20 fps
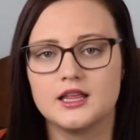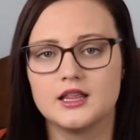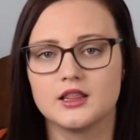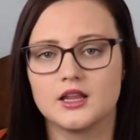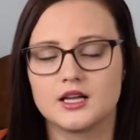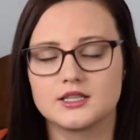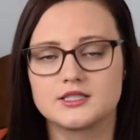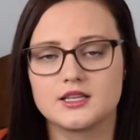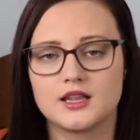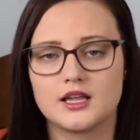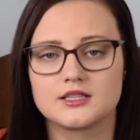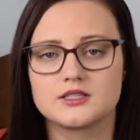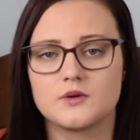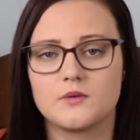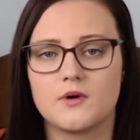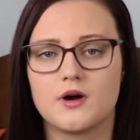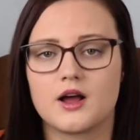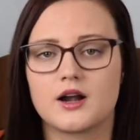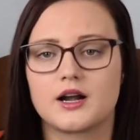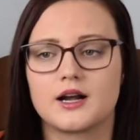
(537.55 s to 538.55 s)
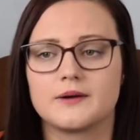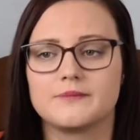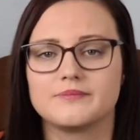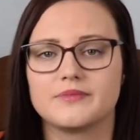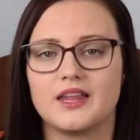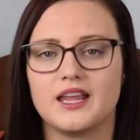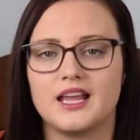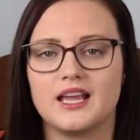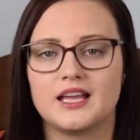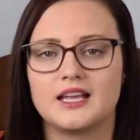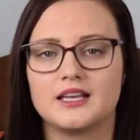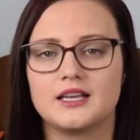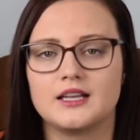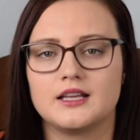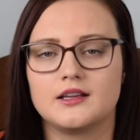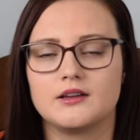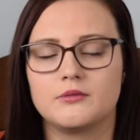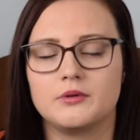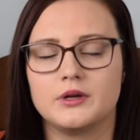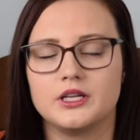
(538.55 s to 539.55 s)
Lots and lots of water. And
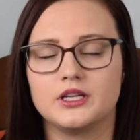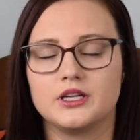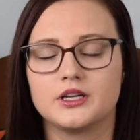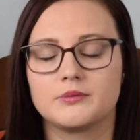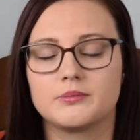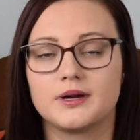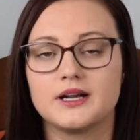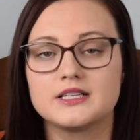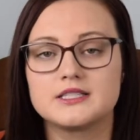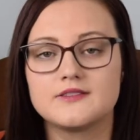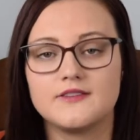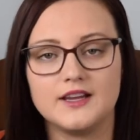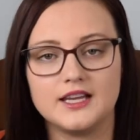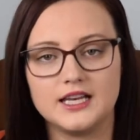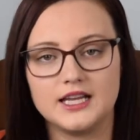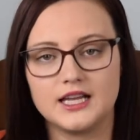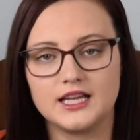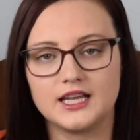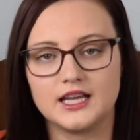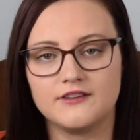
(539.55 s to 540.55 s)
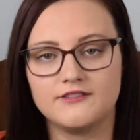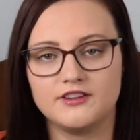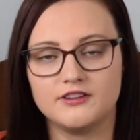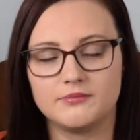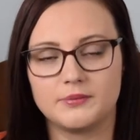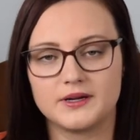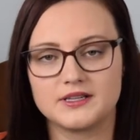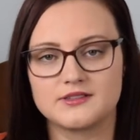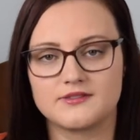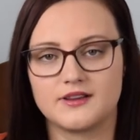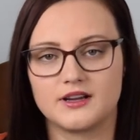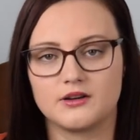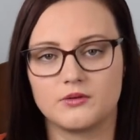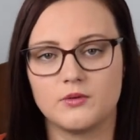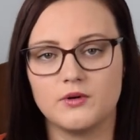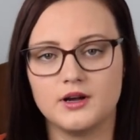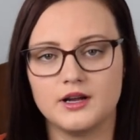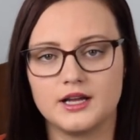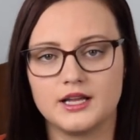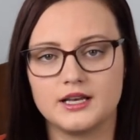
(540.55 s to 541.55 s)
when you're breastfeeding, if you've breastfed
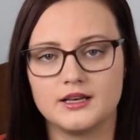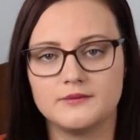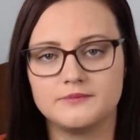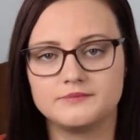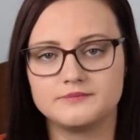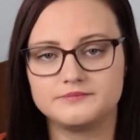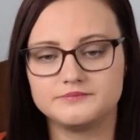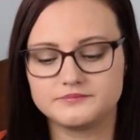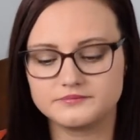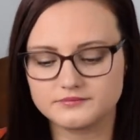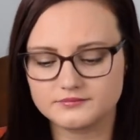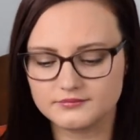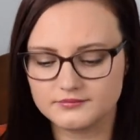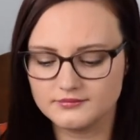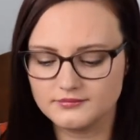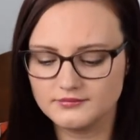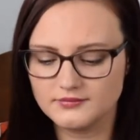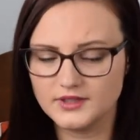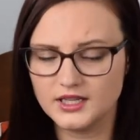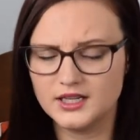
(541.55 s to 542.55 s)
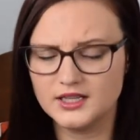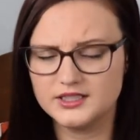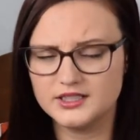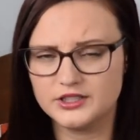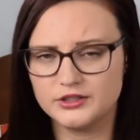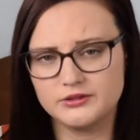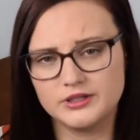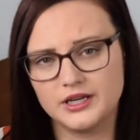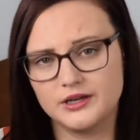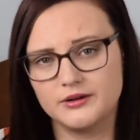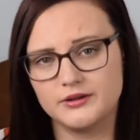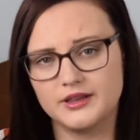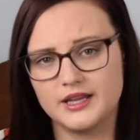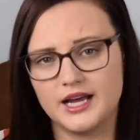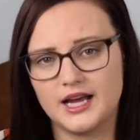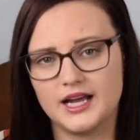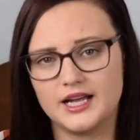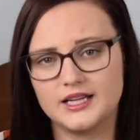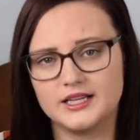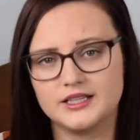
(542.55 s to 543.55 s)
one, you know
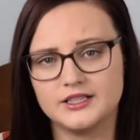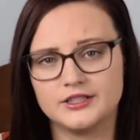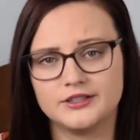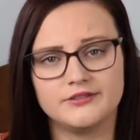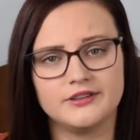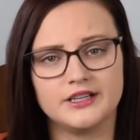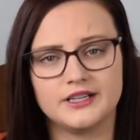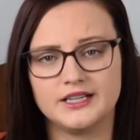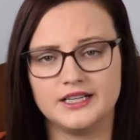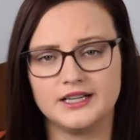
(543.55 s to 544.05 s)
that you're very